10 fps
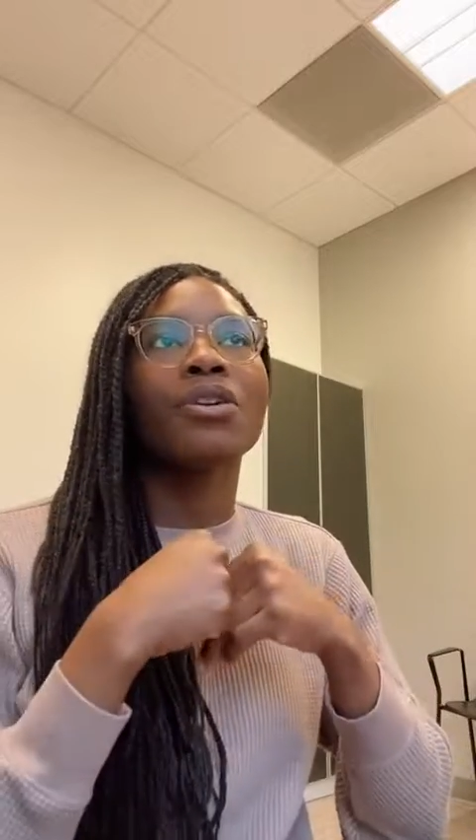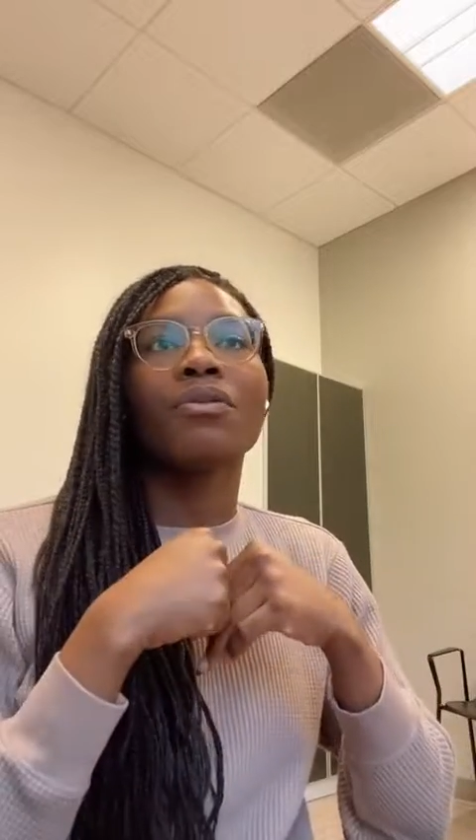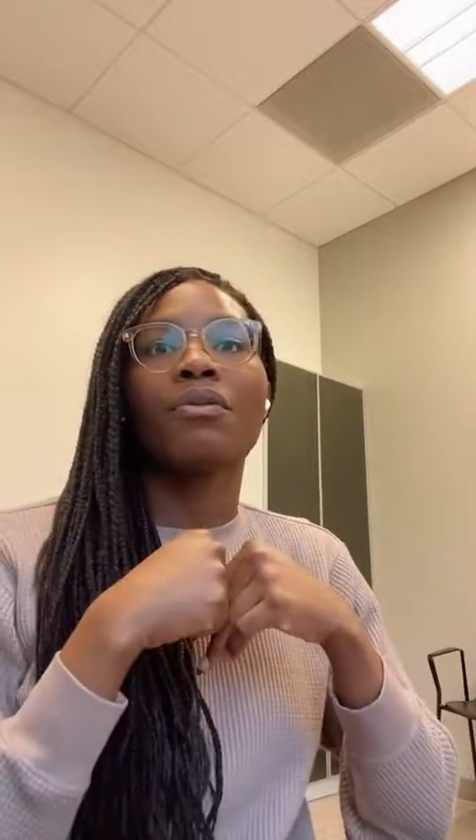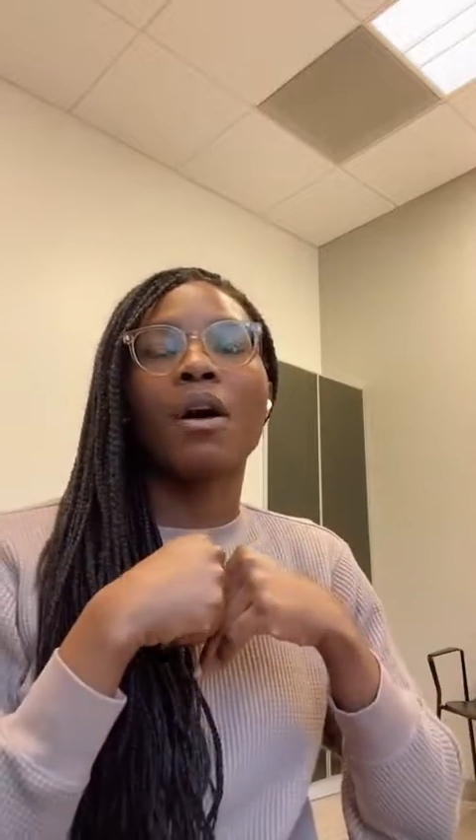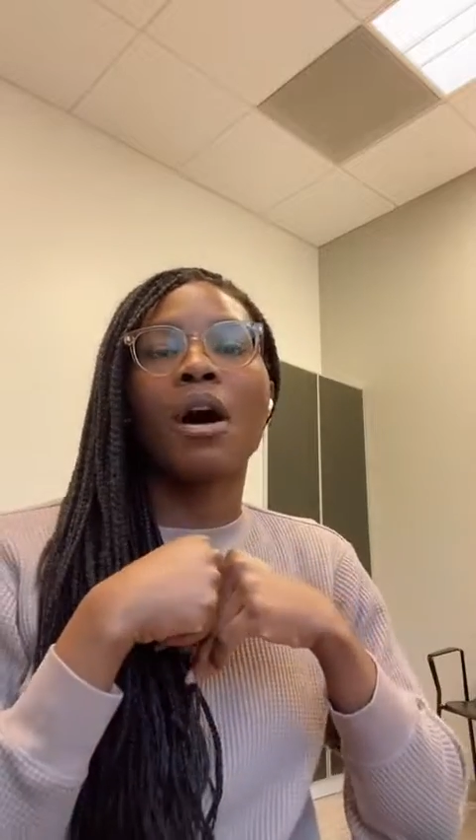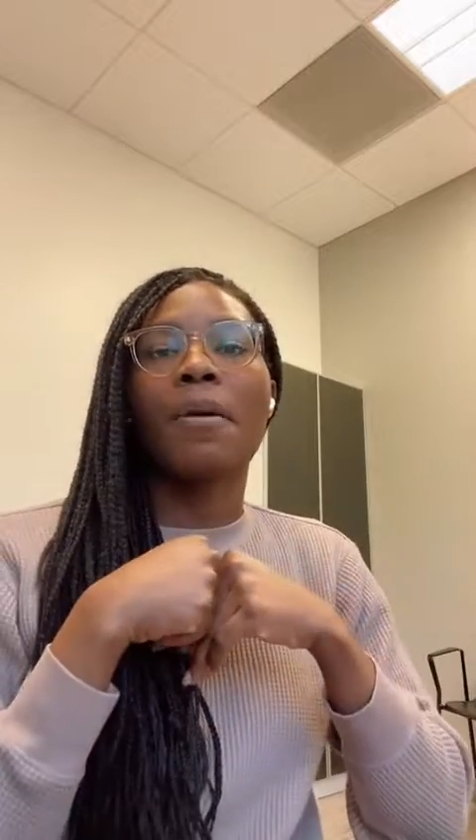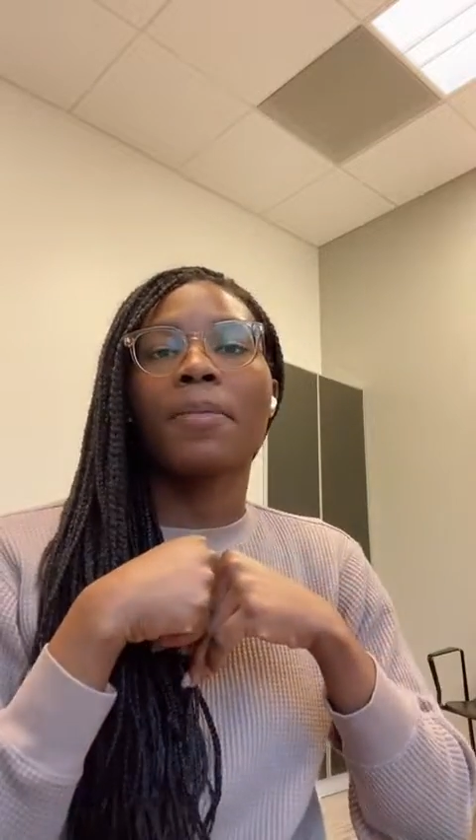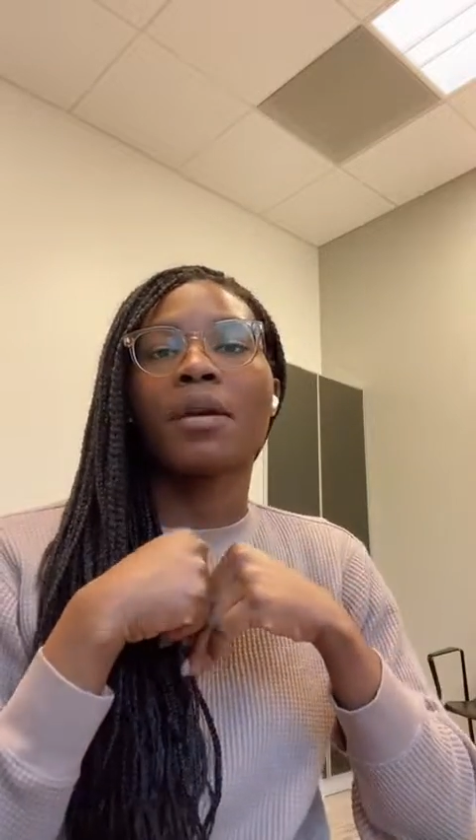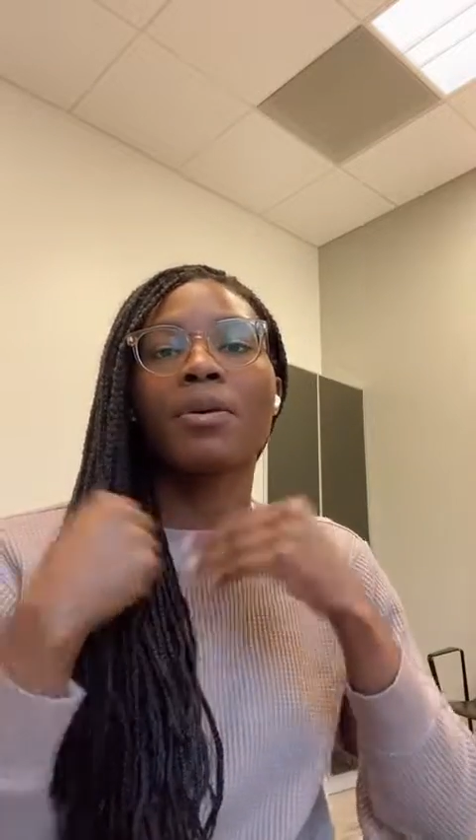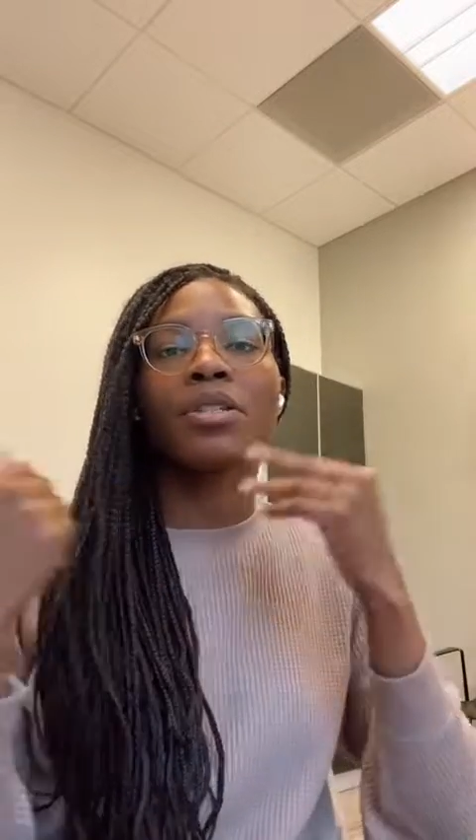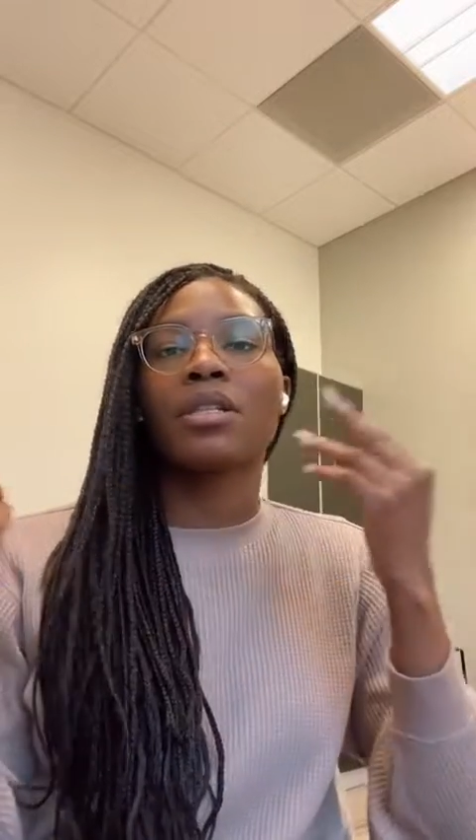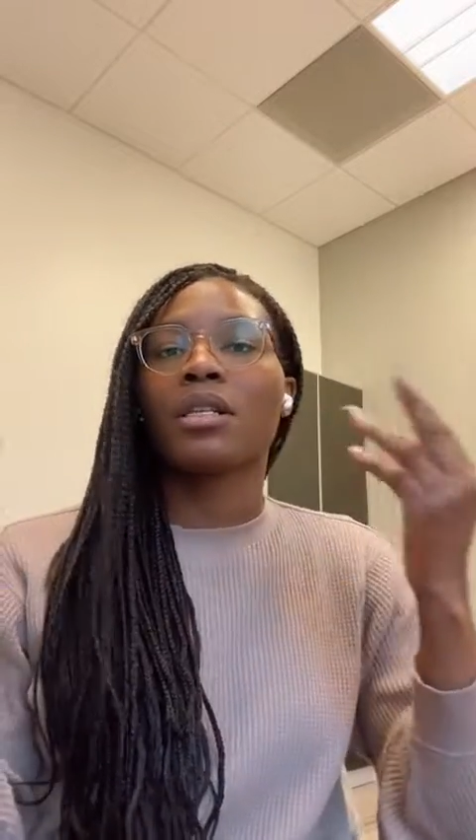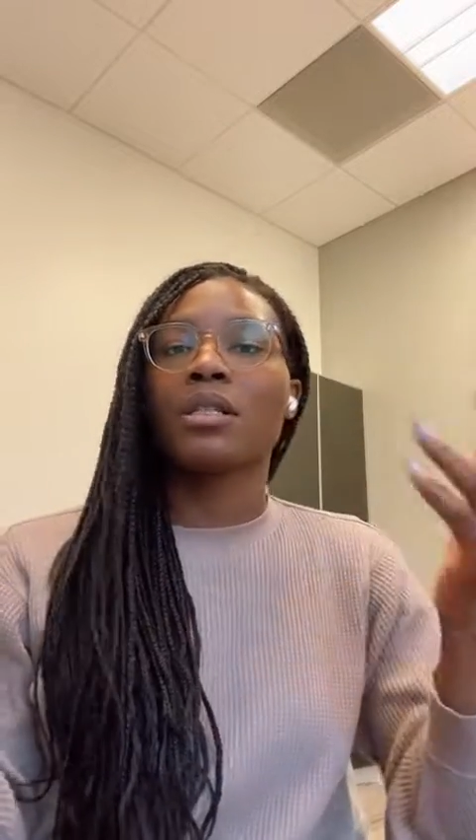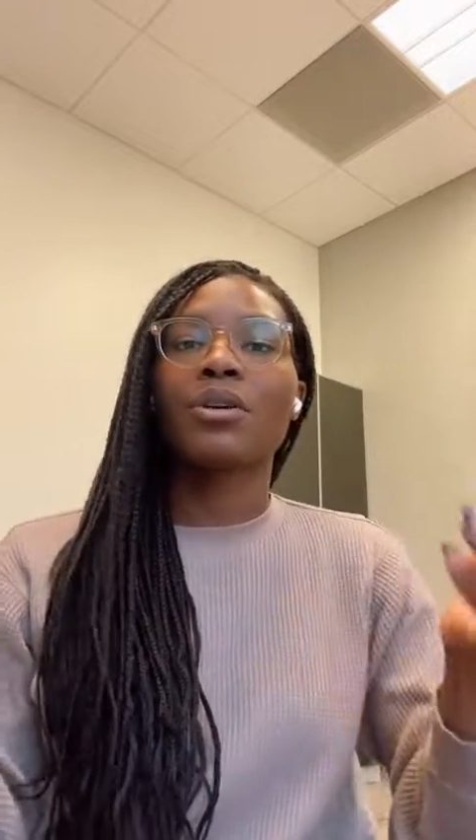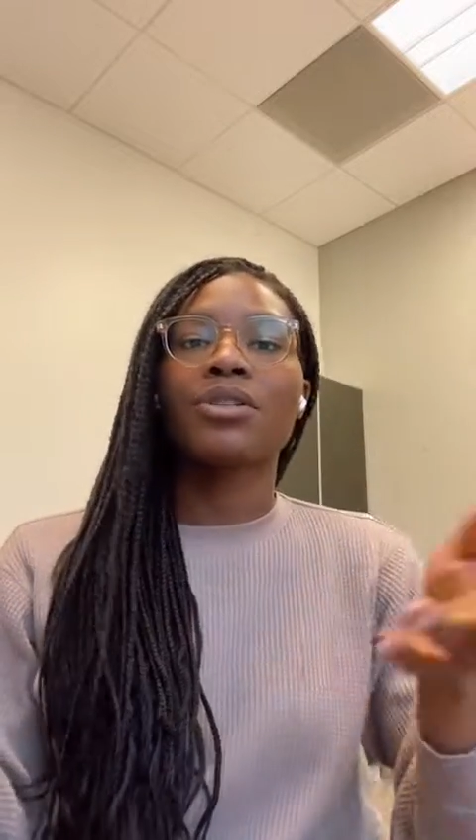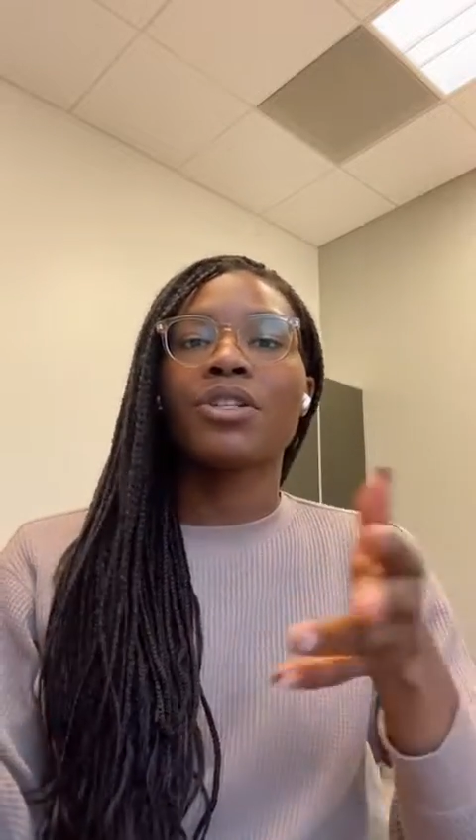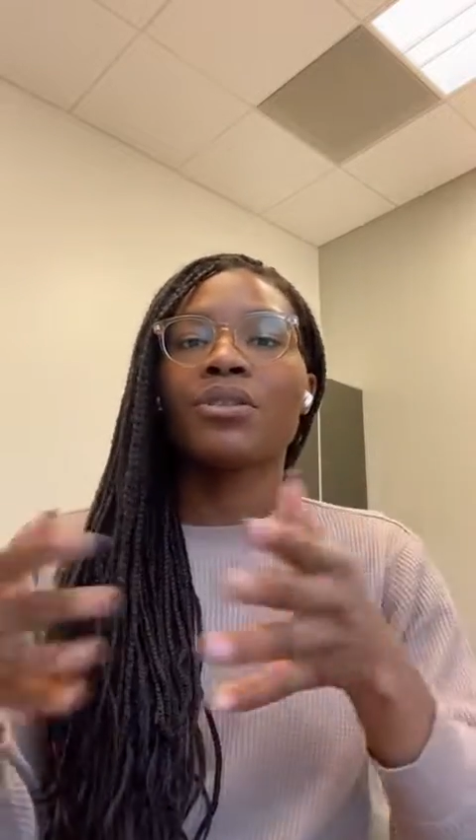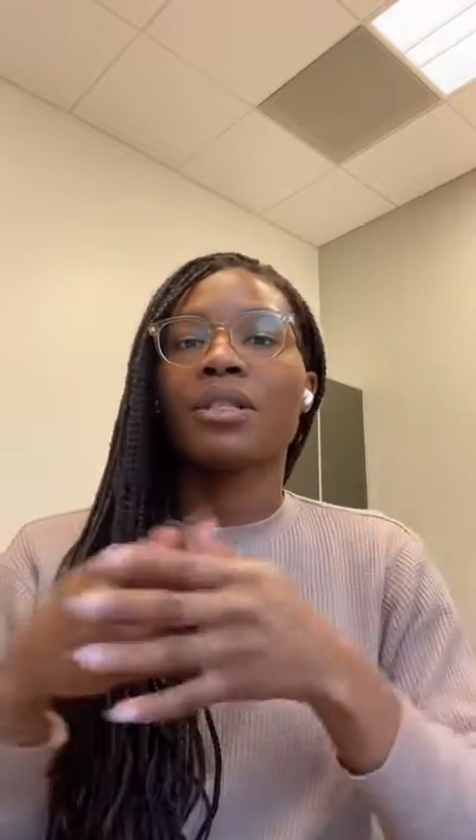the person disclosed to you